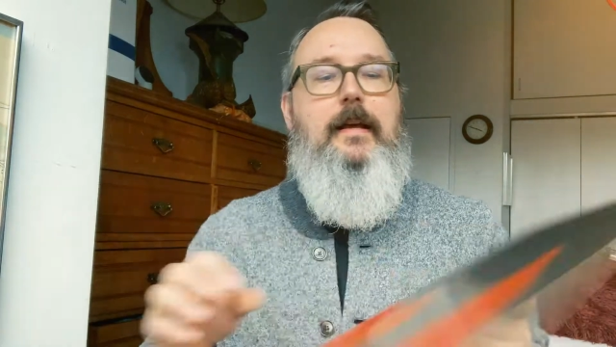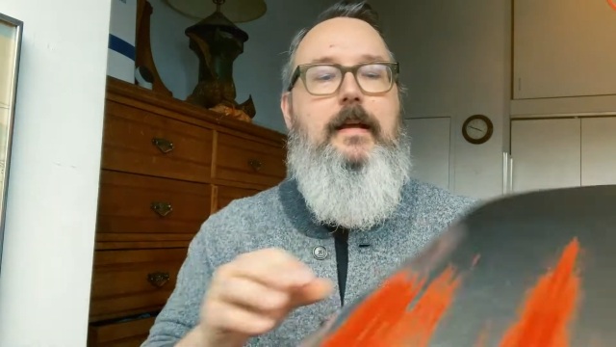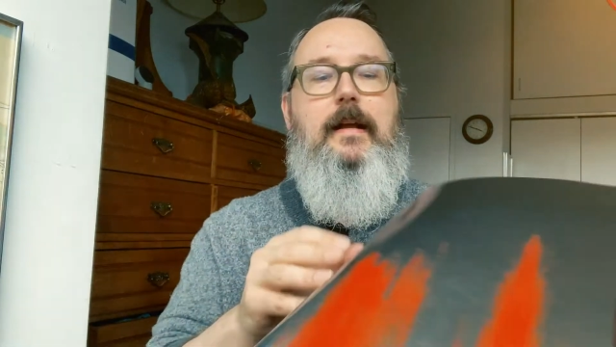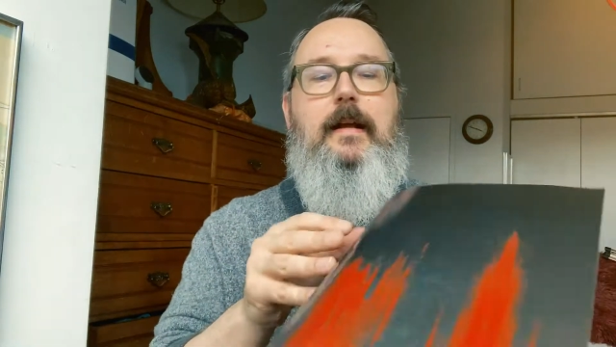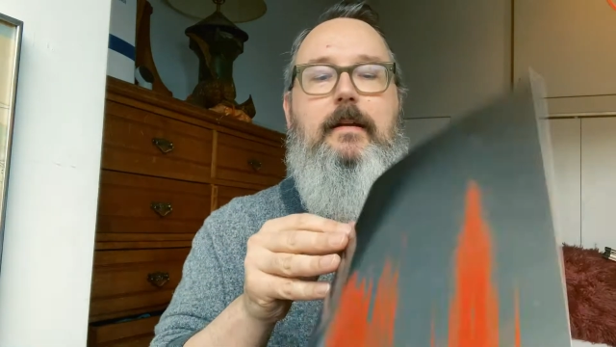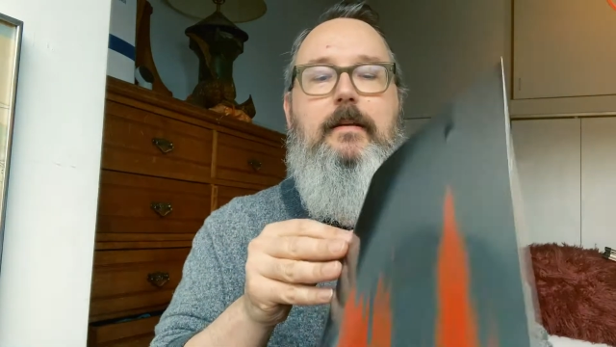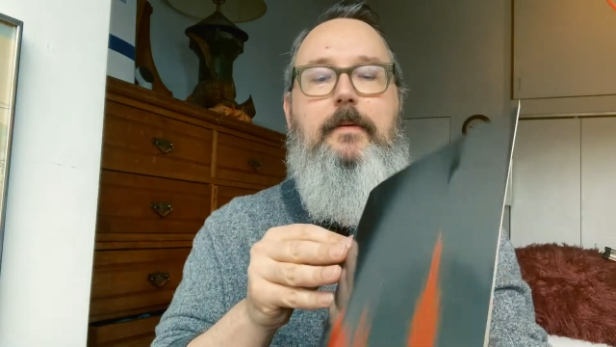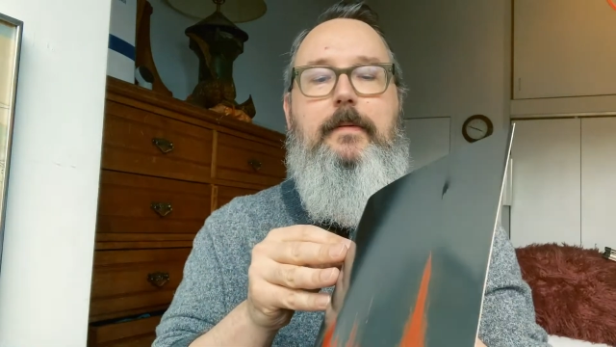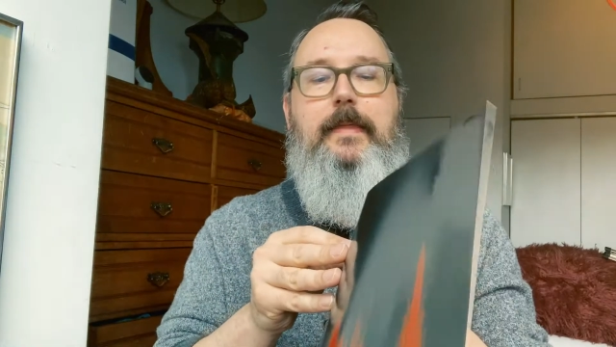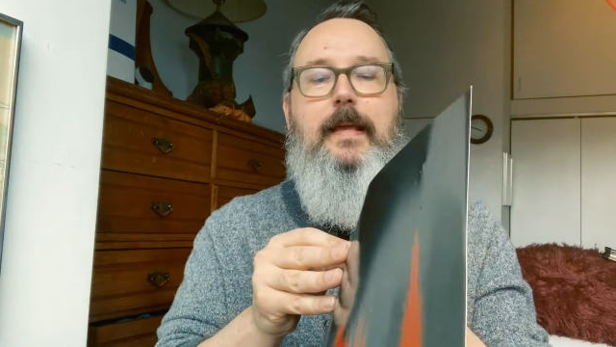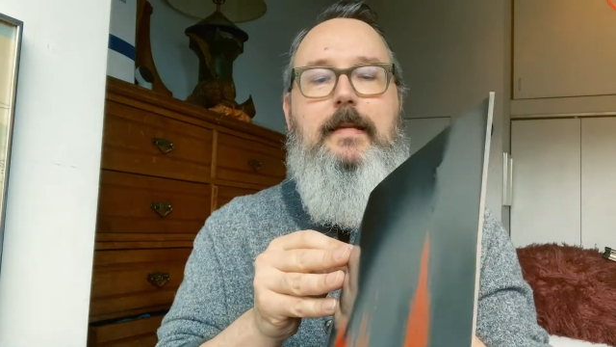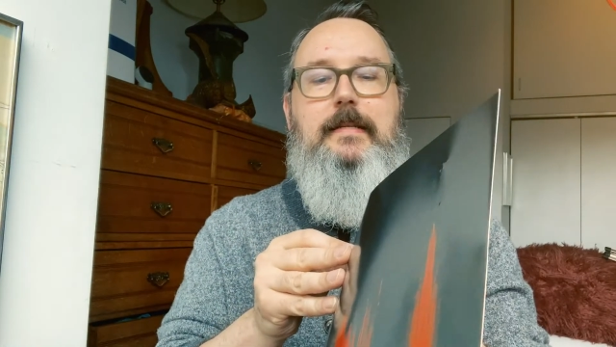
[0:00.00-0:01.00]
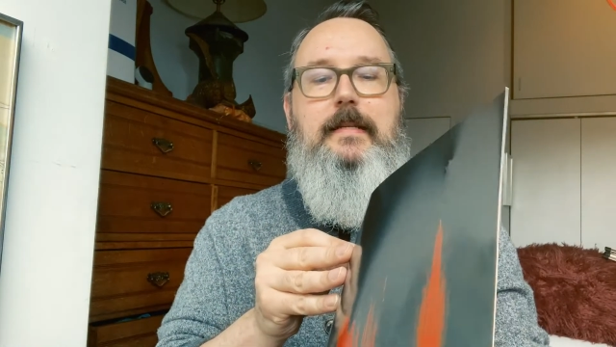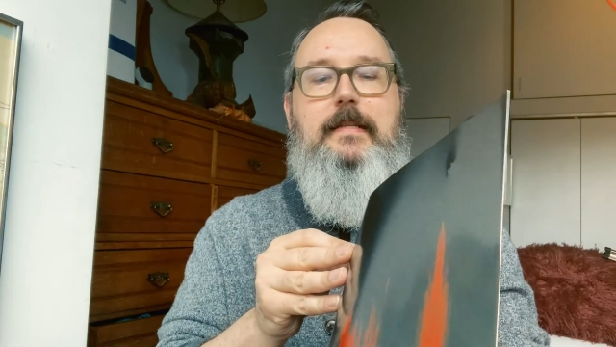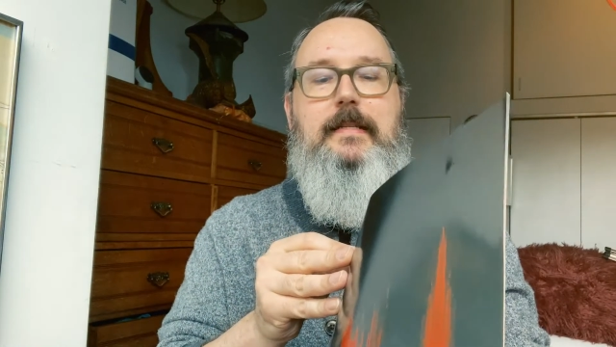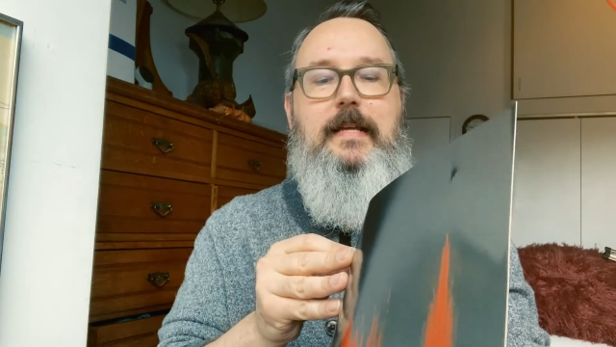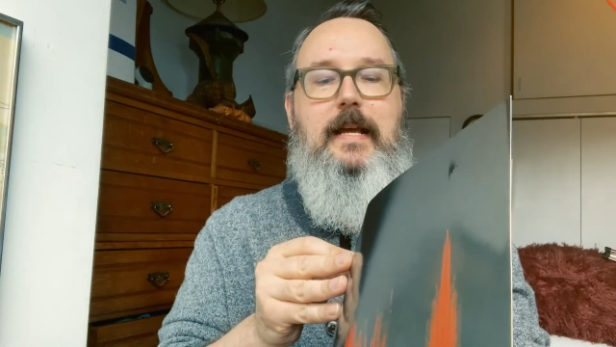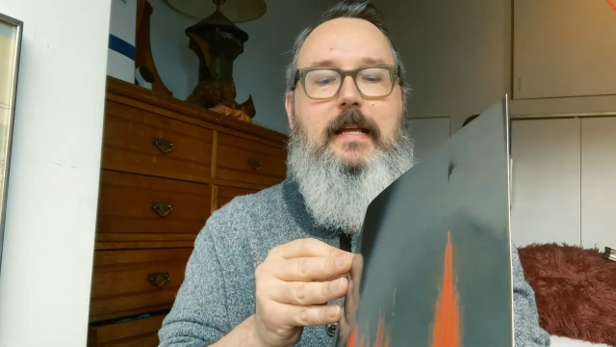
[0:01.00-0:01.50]
I don't know what that's
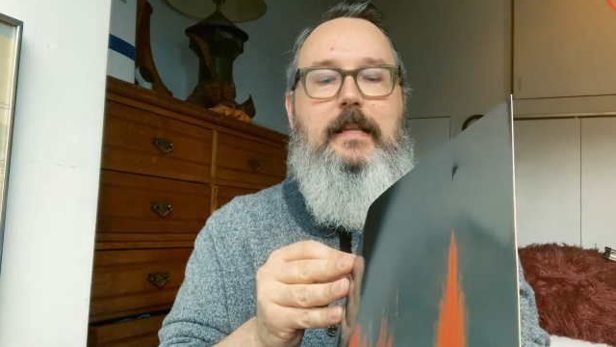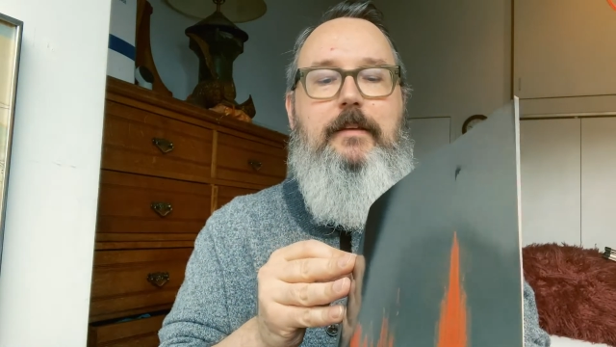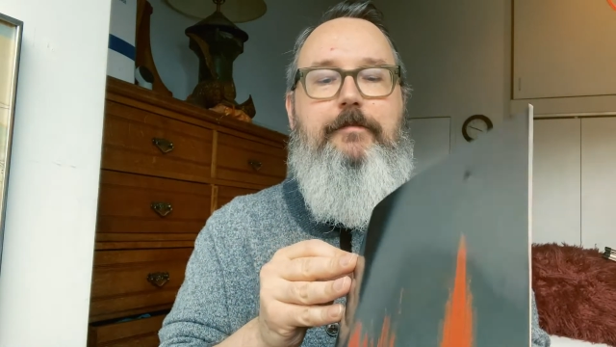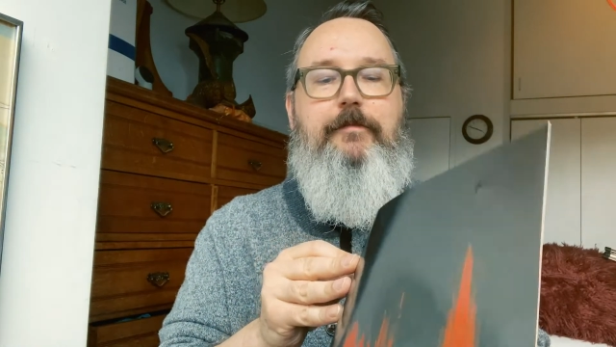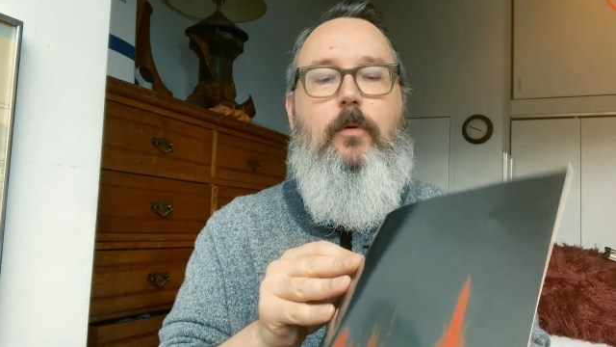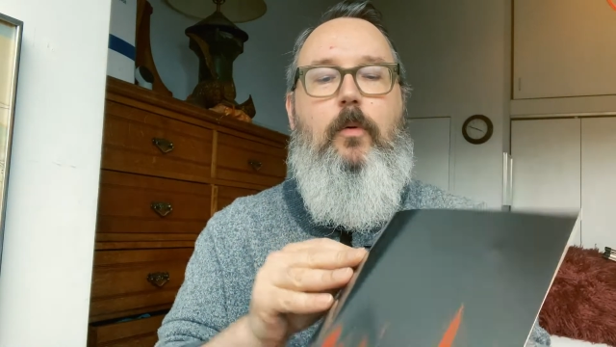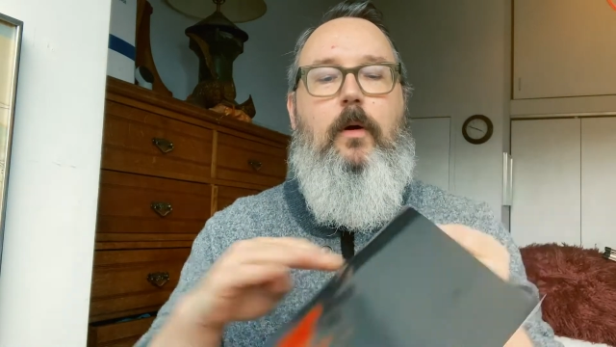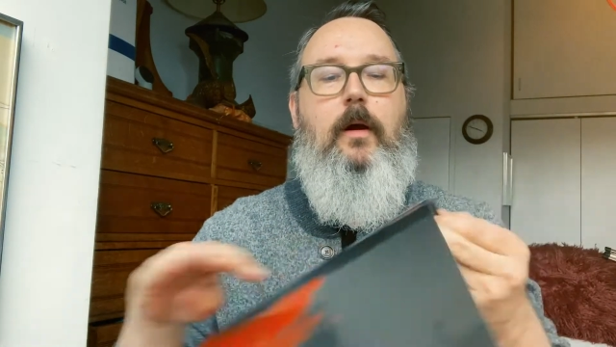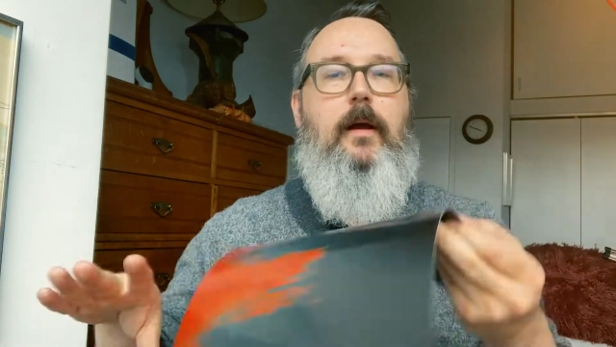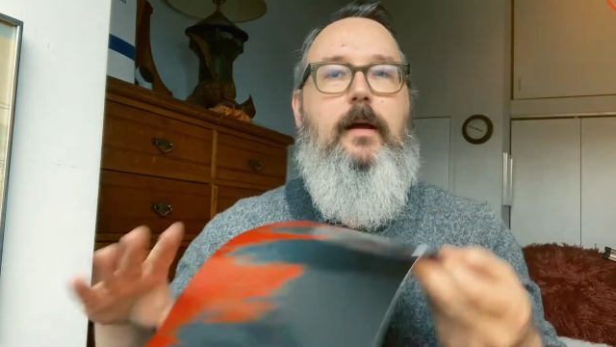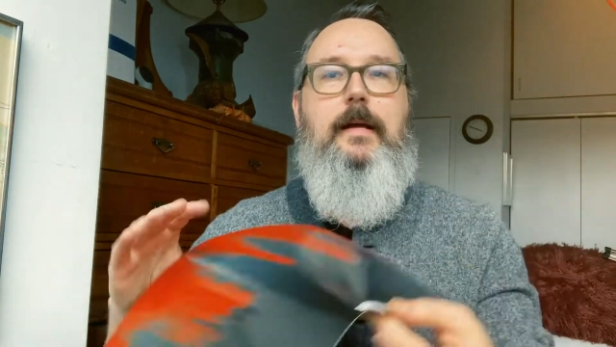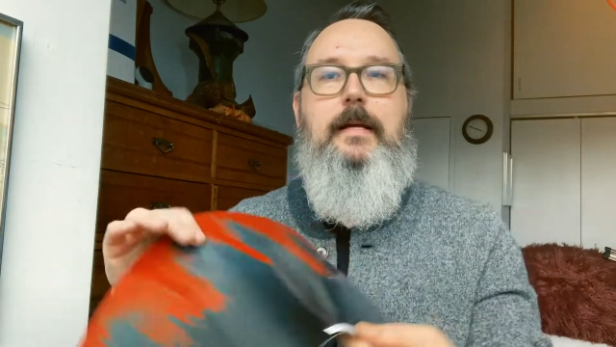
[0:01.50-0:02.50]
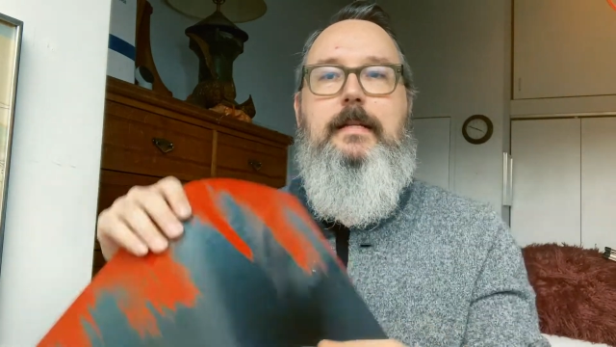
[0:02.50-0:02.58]
exactly for.